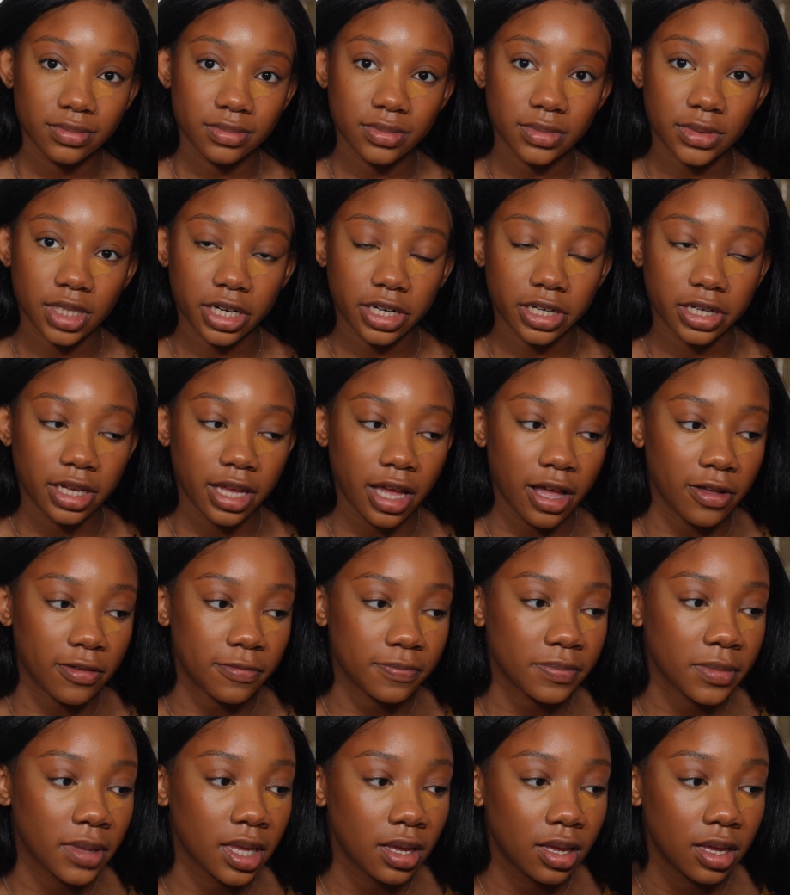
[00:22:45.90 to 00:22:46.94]
And there you go.
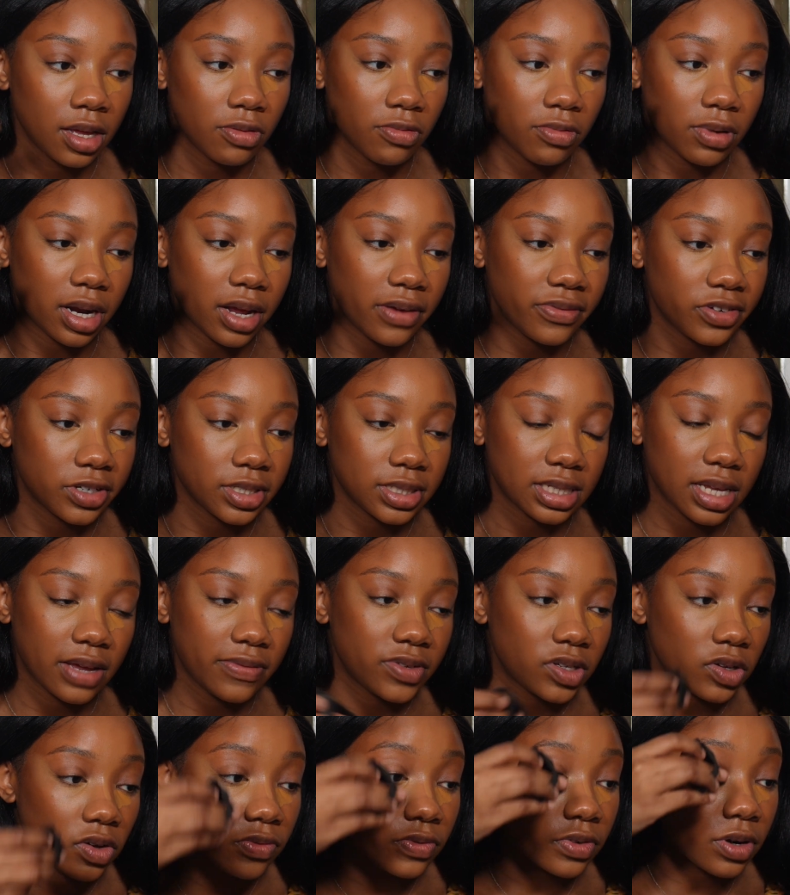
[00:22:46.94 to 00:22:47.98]
Whatever is
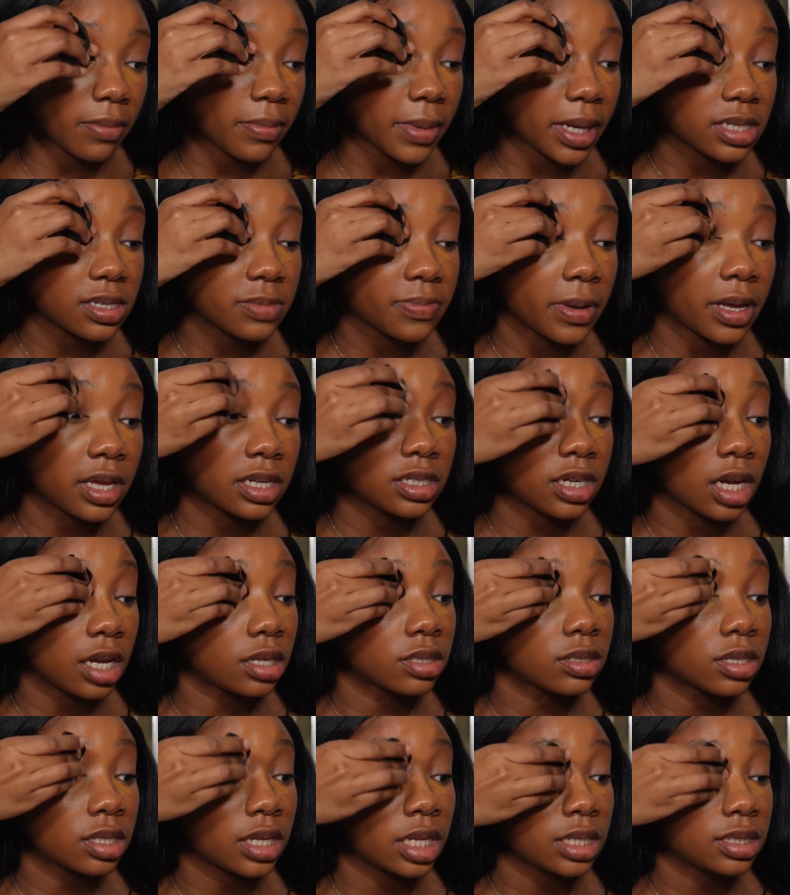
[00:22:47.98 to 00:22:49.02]
left over on my sponge, I
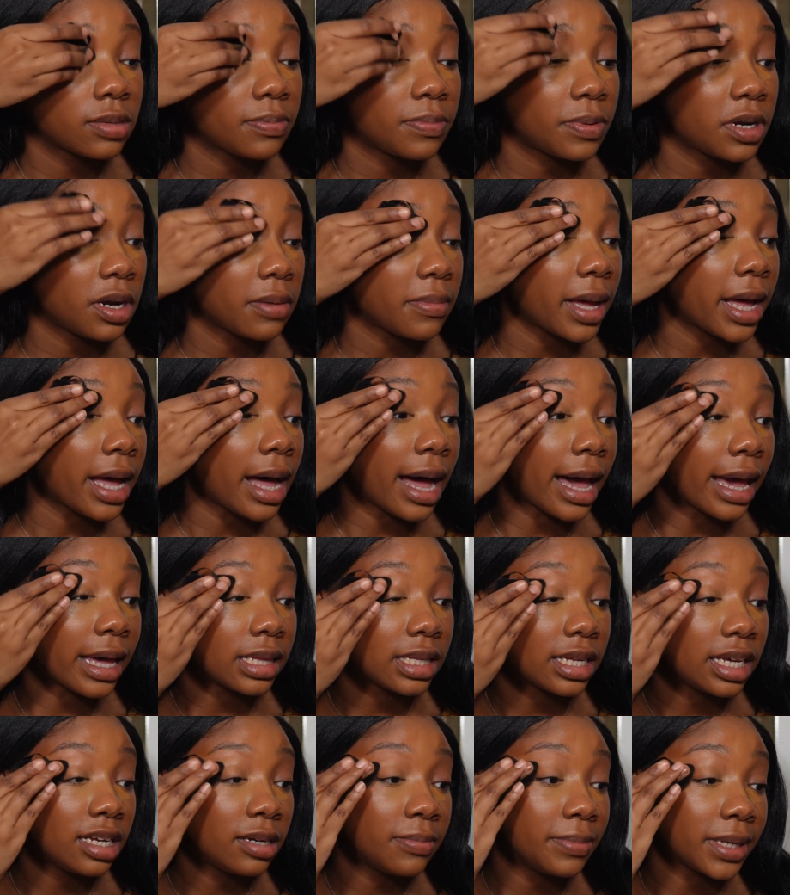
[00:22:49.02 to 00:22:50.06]
also like to put on my
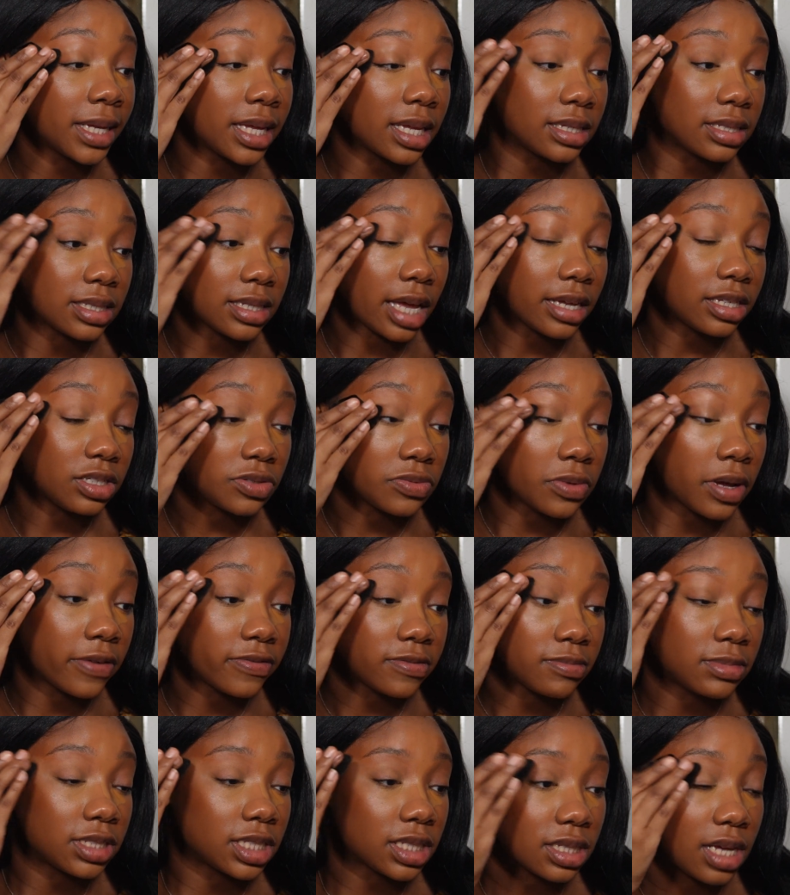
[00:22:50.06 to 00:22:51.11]
eyelid because I do have
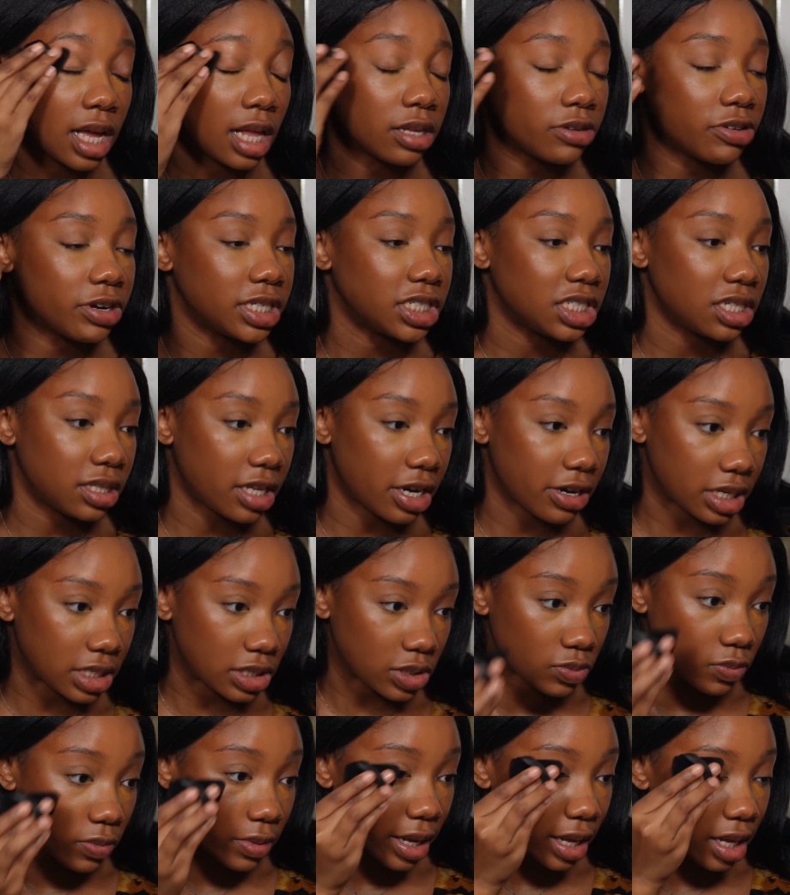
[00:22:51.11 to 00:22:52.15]
some discoloration there
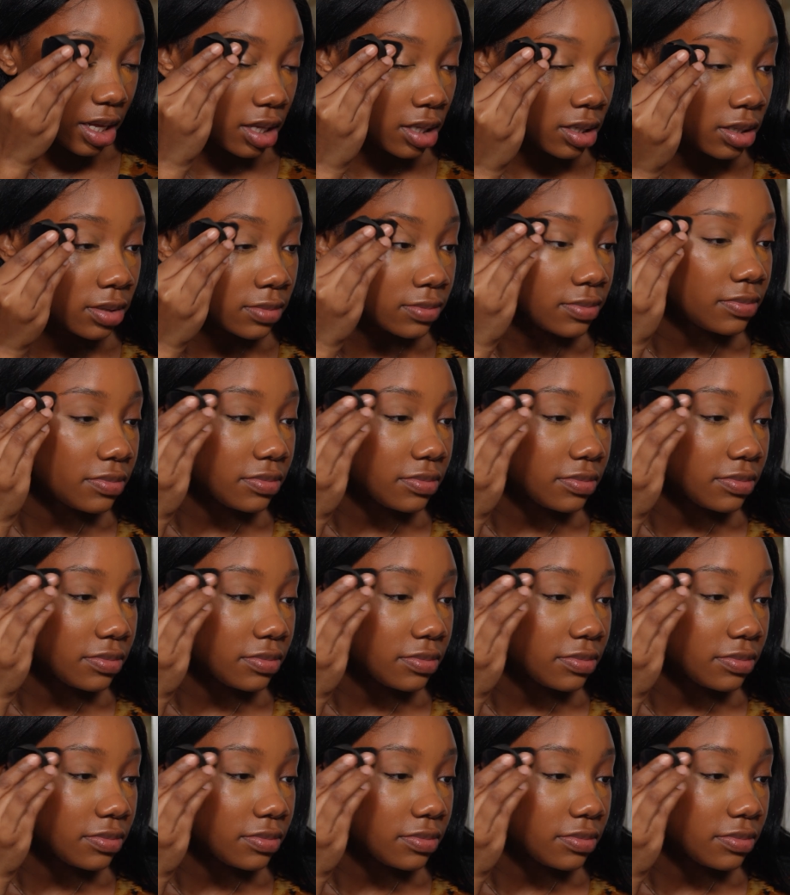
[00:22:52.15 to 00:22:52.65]
as well.